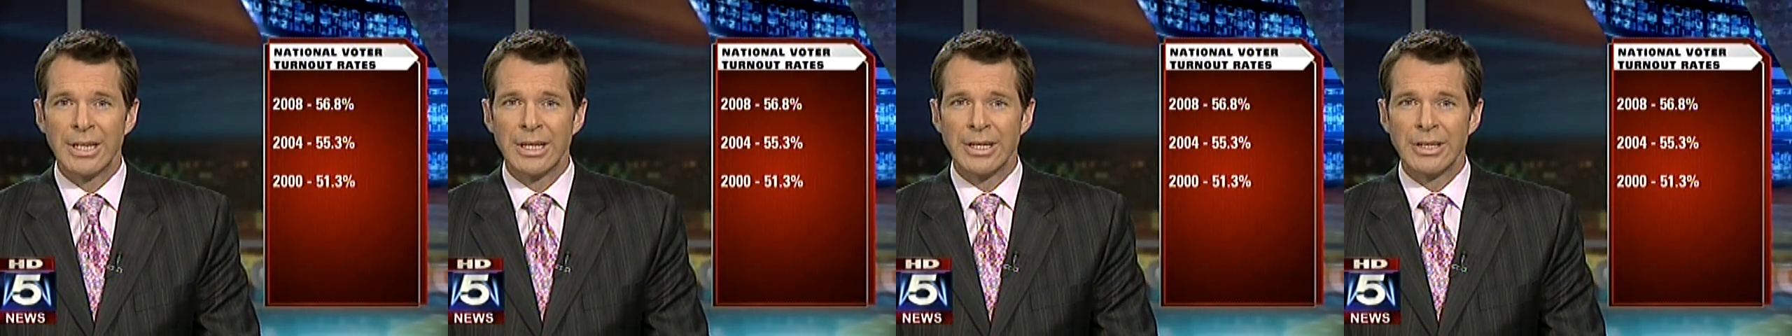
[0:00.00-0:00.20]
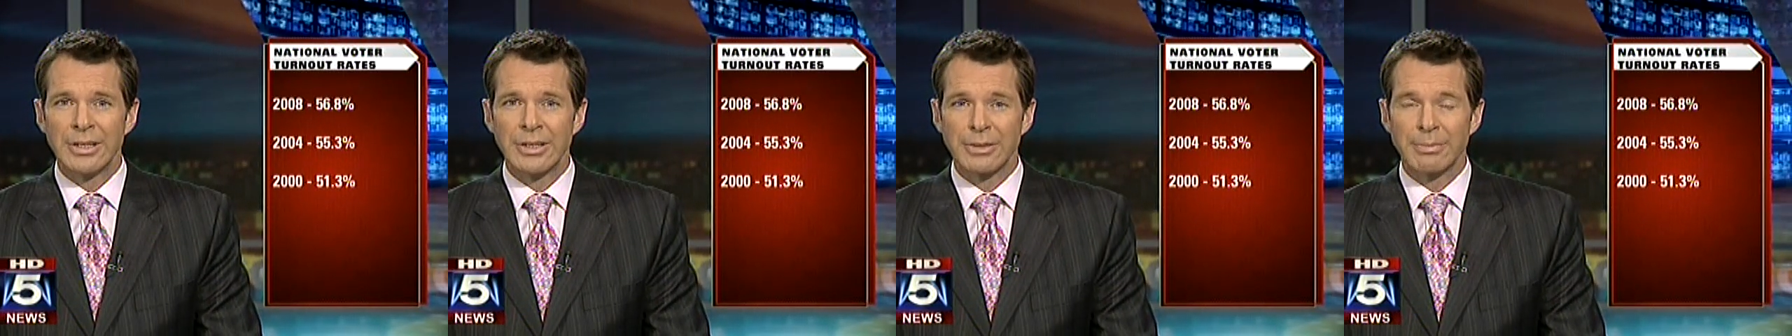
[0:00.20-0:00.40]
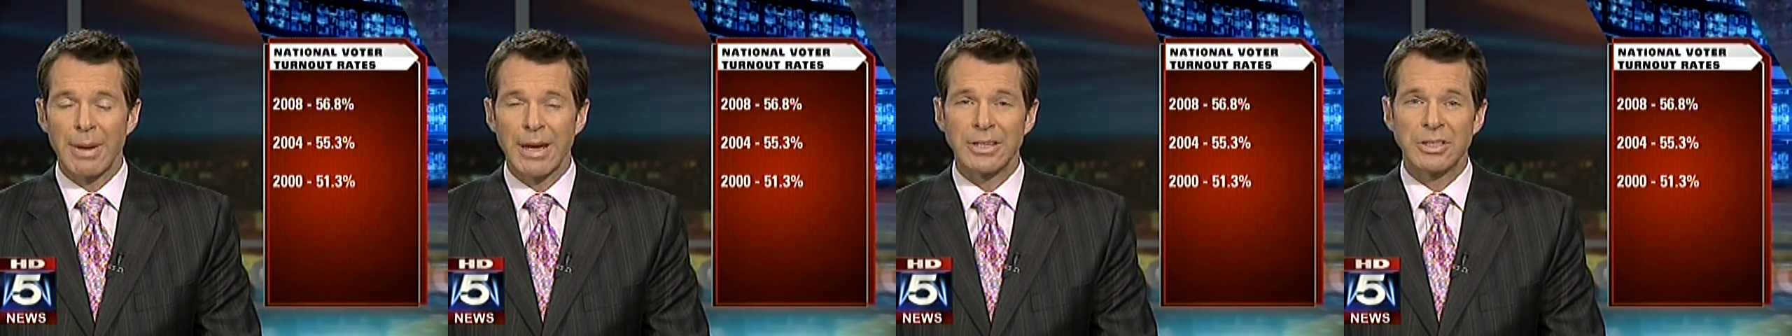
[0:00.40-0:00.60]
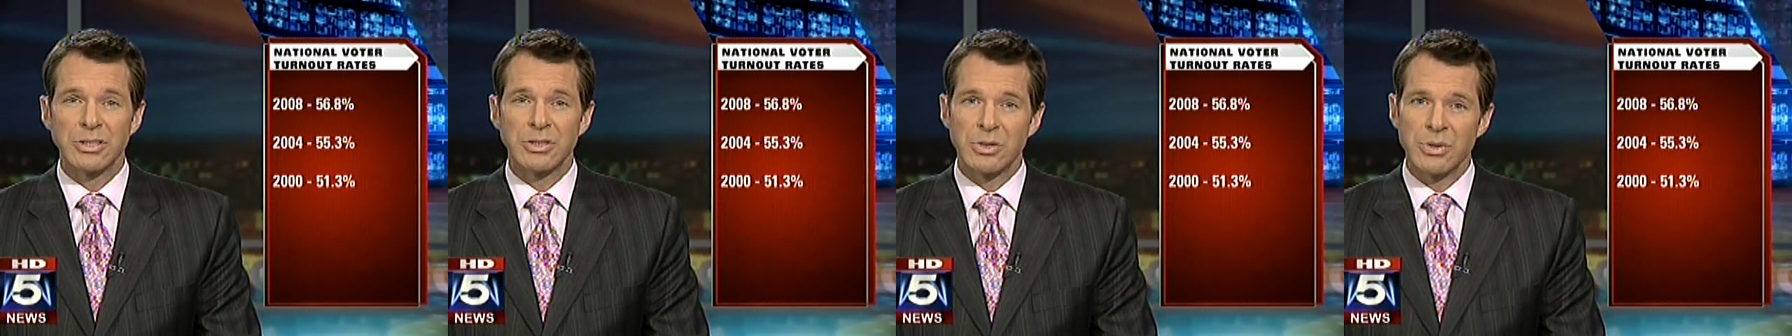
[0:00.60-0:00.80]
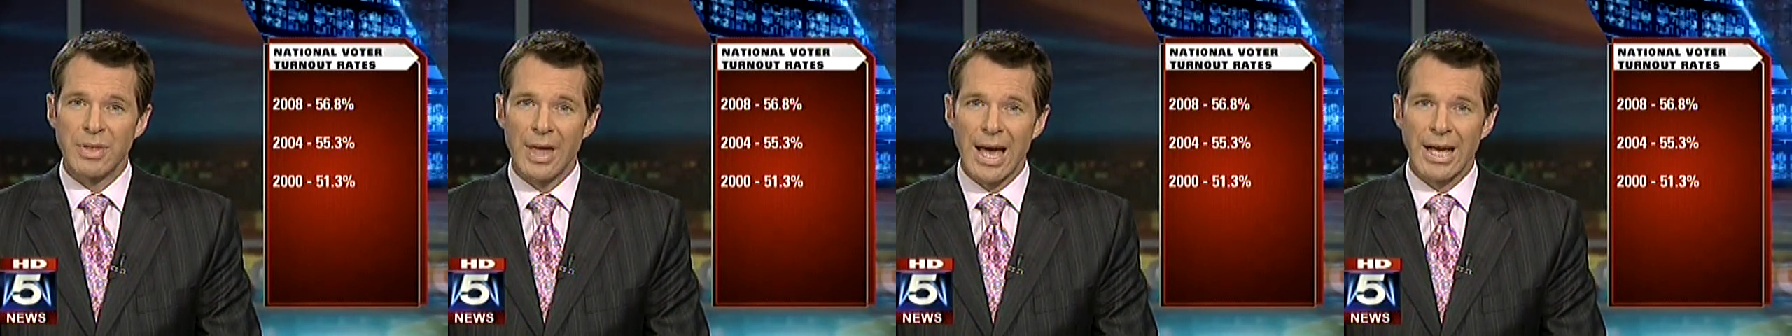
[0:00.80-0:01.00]
Look back to
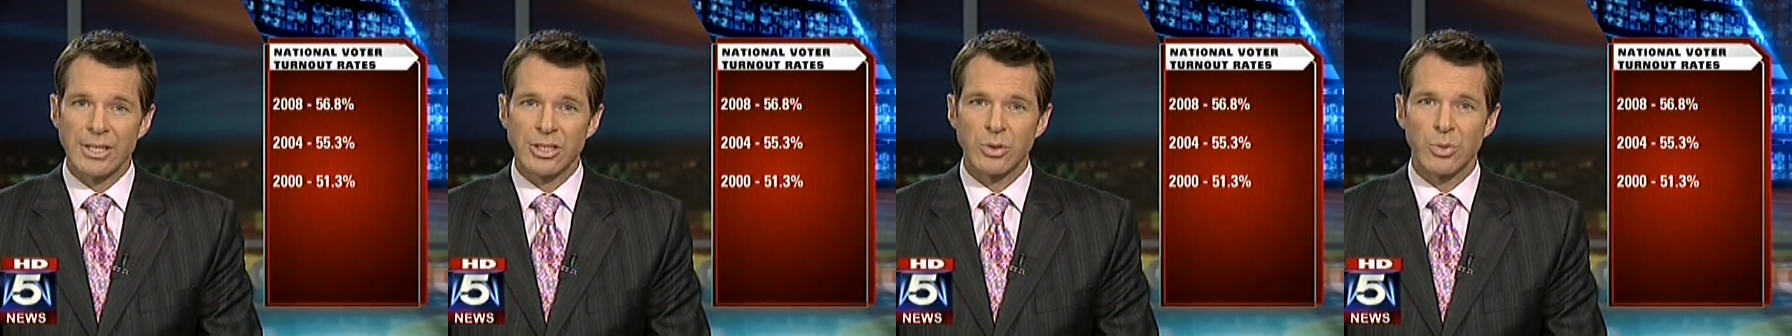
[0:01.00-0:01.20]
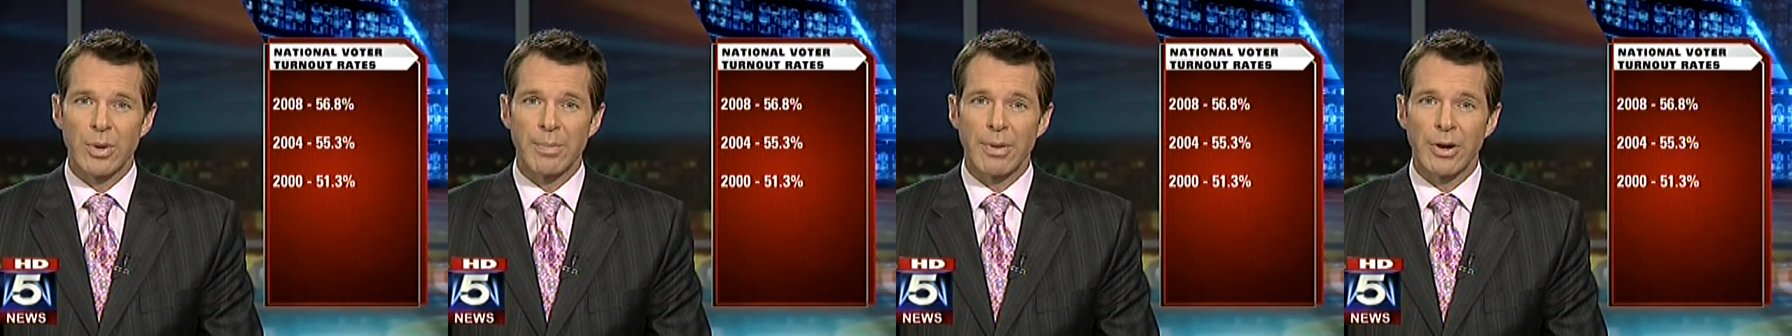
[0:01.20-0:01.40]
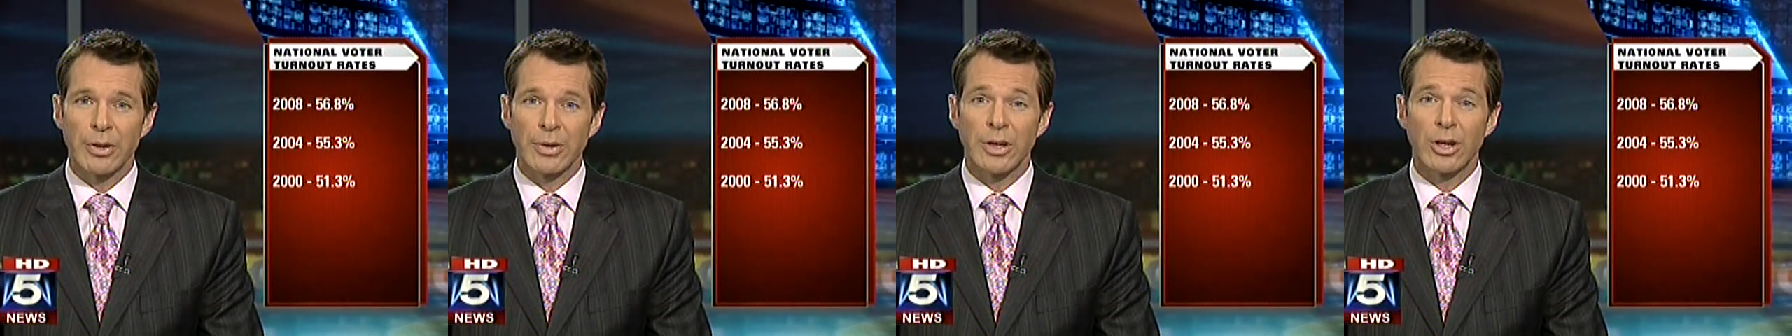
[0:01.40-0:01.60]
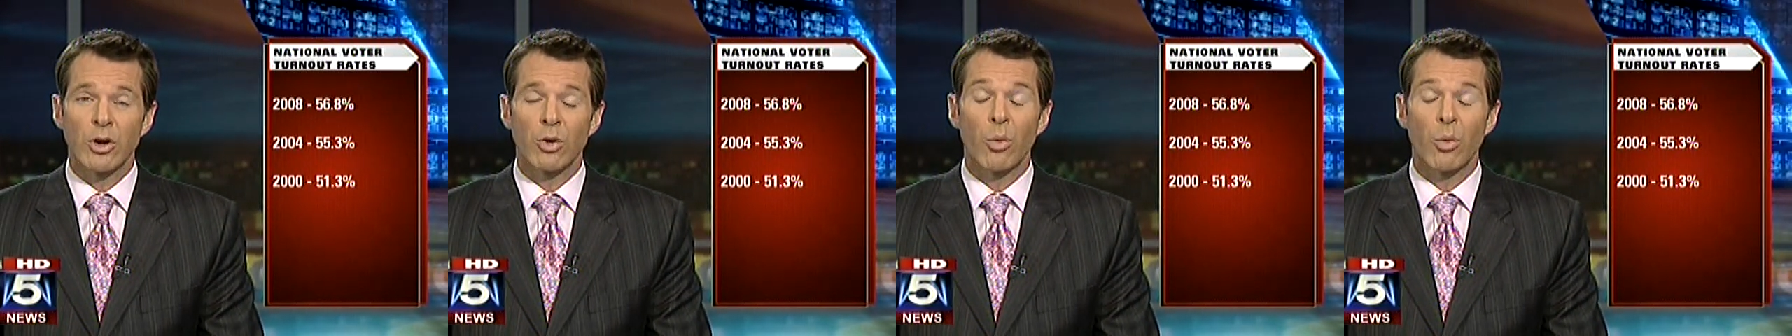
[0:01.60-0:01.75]
2000, we barely